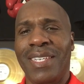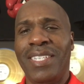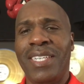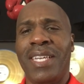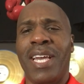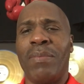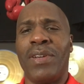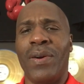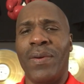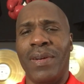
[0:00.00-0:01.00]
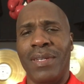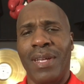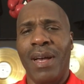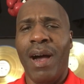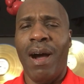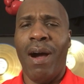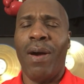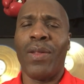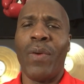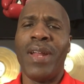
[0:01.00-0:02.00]
she kept going
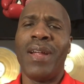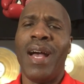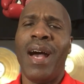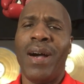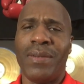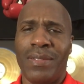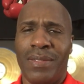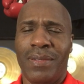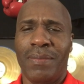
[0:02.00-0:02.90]
all the way to her house.